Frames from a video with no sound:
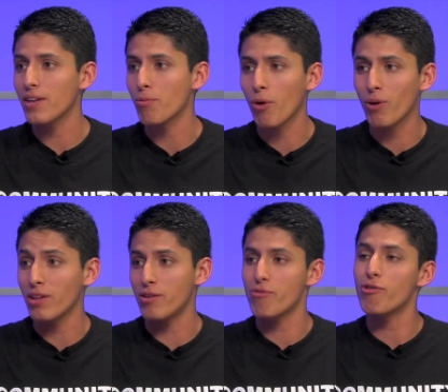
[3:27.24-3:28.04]
wrote a
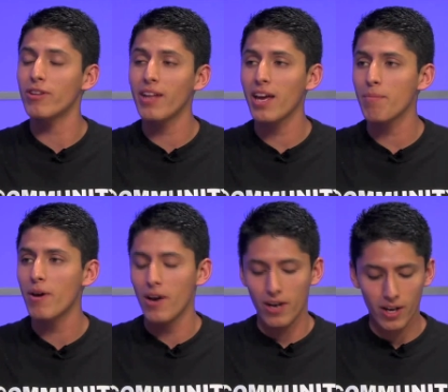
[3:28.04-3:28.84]
different name
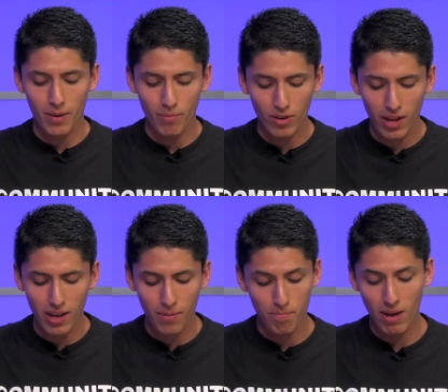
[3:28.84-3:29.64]
um,
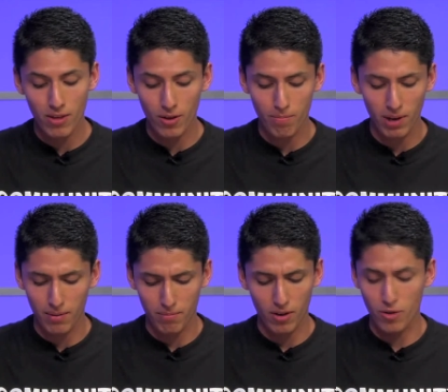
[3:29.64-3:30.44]
and maybe, maybe
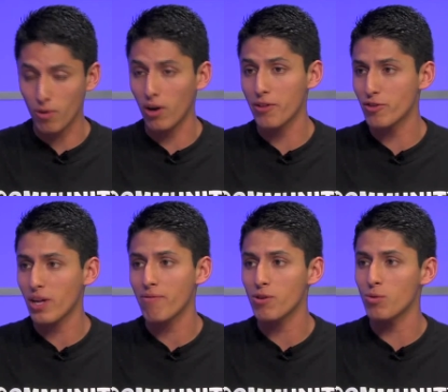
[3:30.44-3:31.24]
other, others have
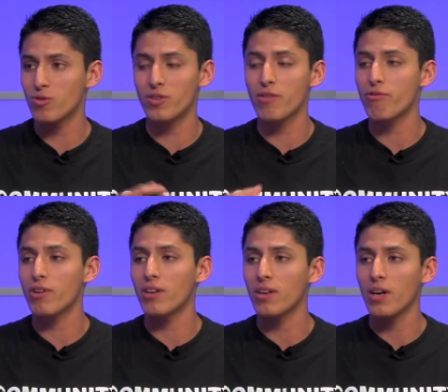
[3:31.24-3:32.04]
used
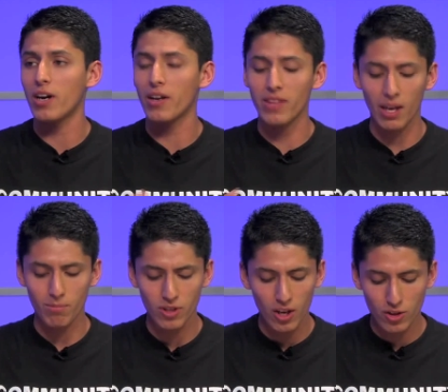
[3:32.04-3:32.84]
different uh, names.
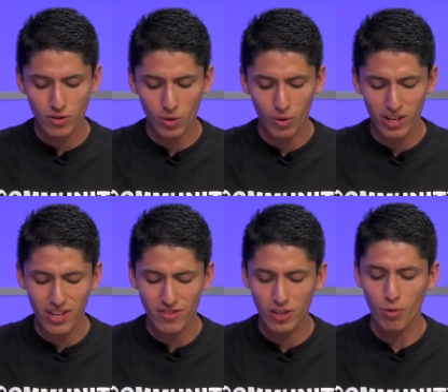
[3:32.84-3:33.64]
So is
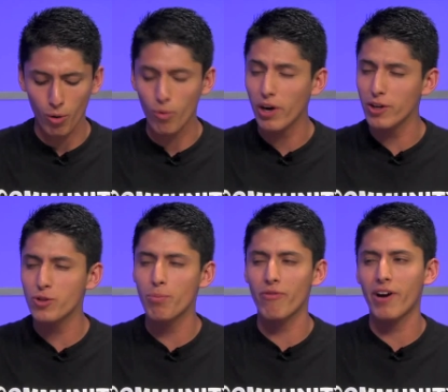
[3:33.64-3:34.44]
it required to
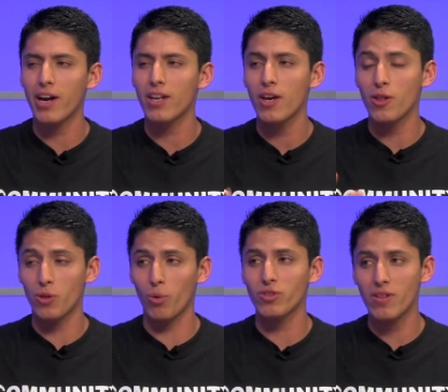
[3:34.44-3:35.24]
provide
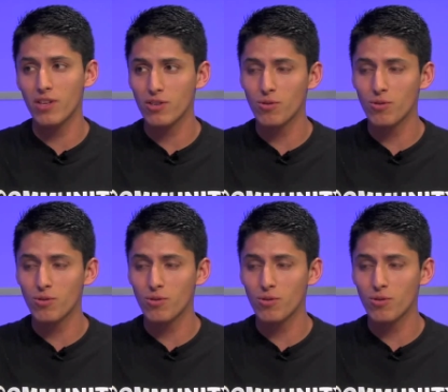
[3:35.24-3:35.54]
those additional